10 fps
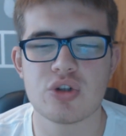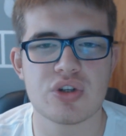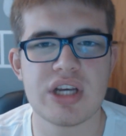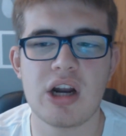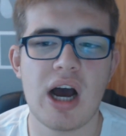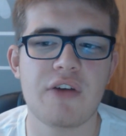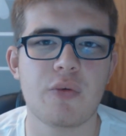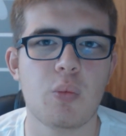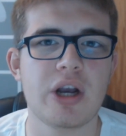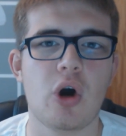So centre
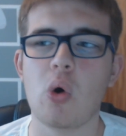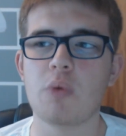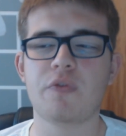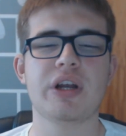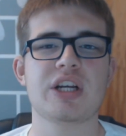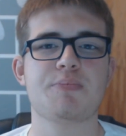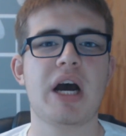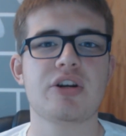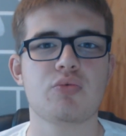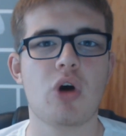half and winger, hopefully this
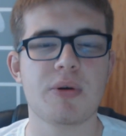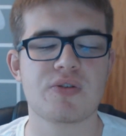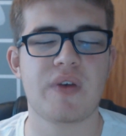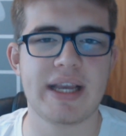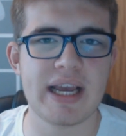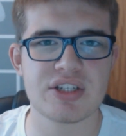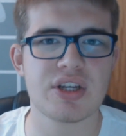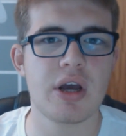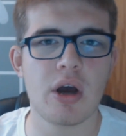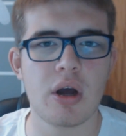Patrick Roberts thing
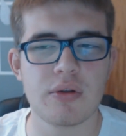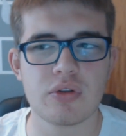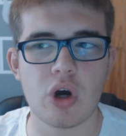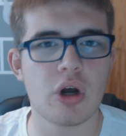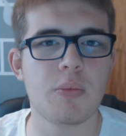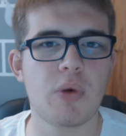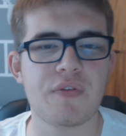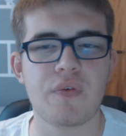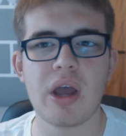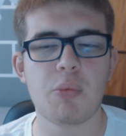gets done up
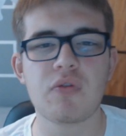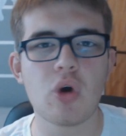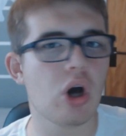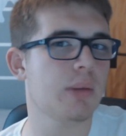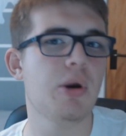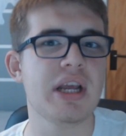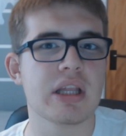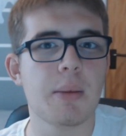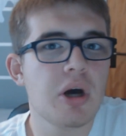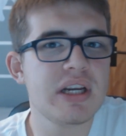with. We've got the
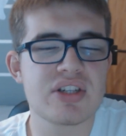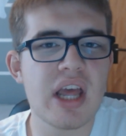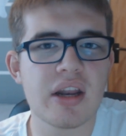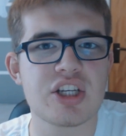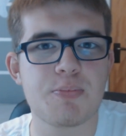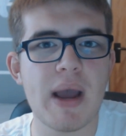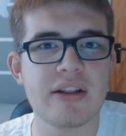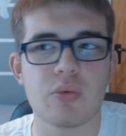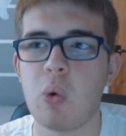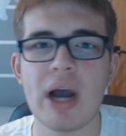money. The money's there to
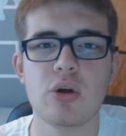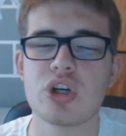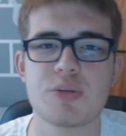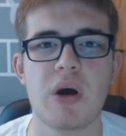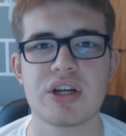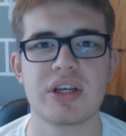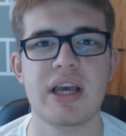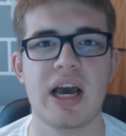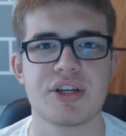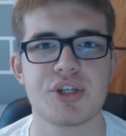spend. Why not splash the
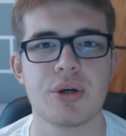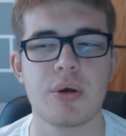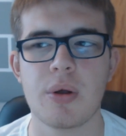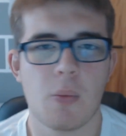cash?